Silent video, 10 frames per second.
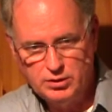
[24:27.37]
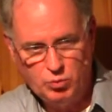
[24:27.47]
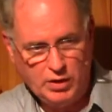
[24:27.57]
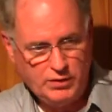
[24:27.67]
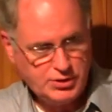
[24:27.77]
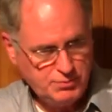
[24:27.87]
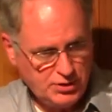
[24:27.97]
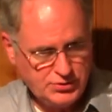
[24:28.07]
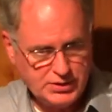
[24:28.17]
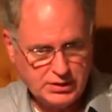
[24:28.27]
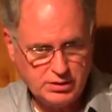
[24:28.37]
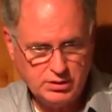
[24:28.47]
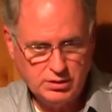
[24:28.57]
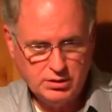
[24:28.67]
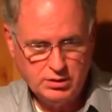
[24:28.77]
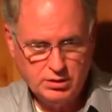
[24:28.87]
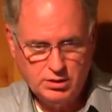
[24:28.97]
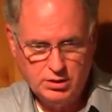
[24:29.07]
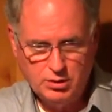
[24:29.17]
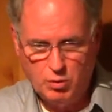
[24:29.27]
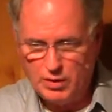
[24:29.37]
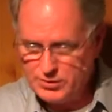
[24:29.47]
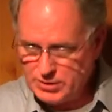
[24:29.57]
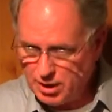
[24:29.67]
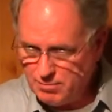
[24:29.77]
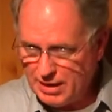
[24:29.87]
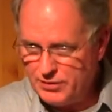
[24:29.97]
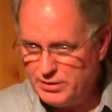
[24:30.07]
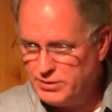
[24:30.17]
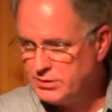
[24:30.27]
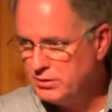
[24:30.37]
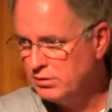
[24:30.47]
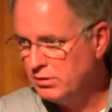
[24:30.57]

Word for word: Whether it's music, whether it's our methods,